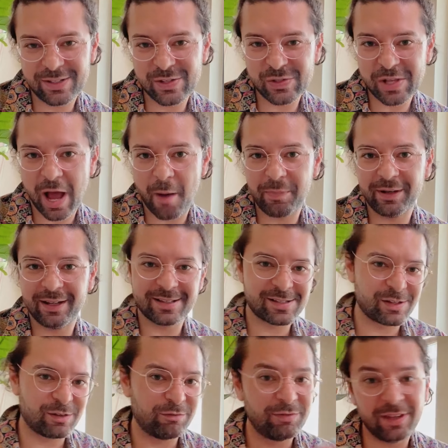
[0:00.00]
us
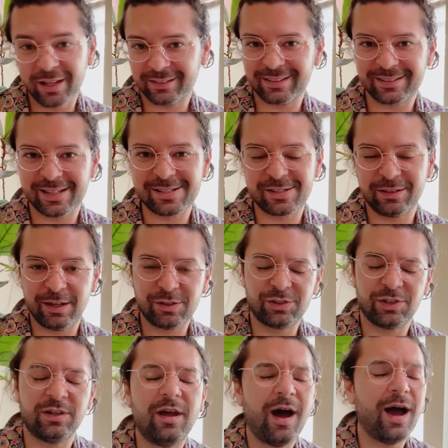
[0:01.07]
happiness, not the
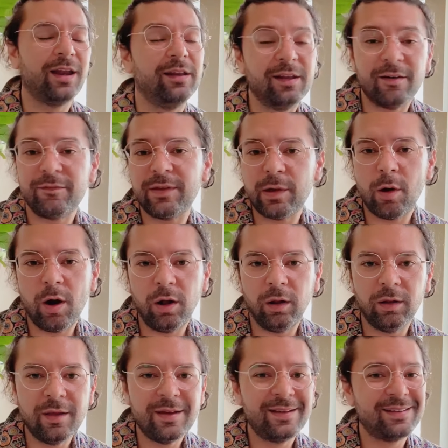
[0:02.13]
destination. I love you all.
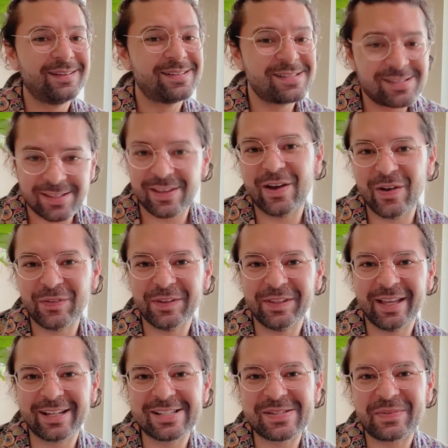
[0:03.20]
See you on the
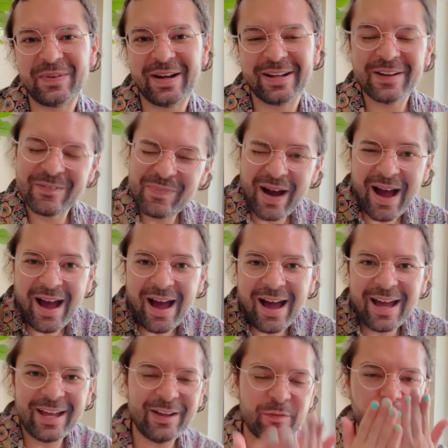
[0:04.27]
next one.
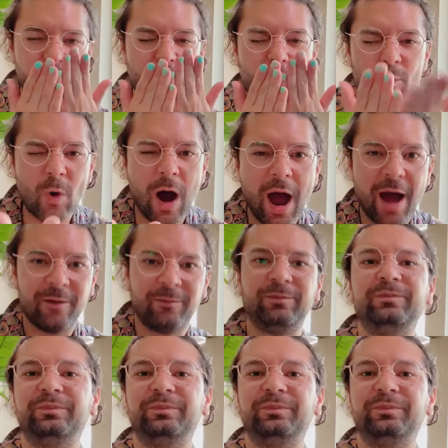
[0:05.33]
Bye. Mwah.